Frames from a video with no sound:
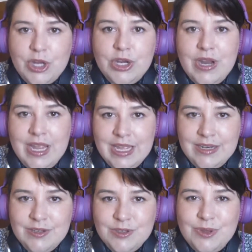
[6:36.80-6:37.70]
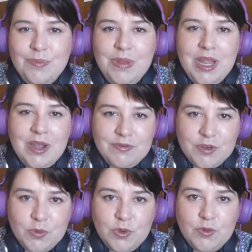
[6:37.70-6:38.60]
sit more
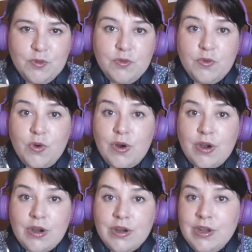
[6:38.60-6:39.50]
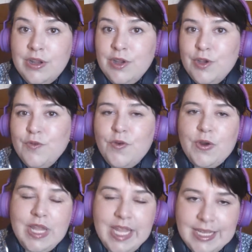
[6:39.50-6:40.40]
delicately on your head,
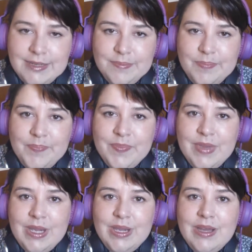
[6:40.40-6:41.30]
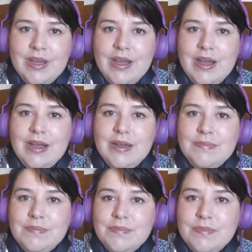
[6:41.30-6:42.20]
so it'd be comfortable for
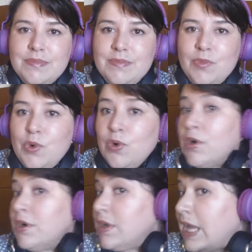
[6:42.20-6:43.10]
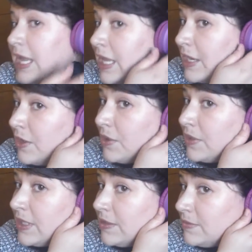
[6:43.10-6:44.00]
a kid
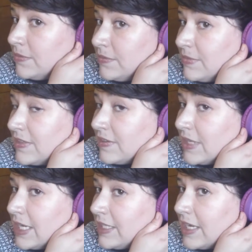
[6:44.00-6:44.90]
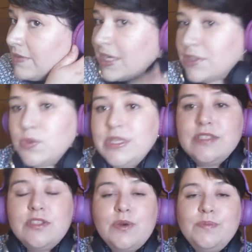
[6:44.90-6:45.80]
or an adult
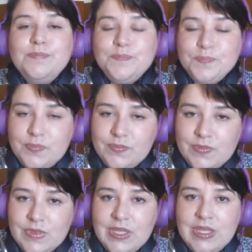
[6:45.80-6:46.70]
that doesn't like to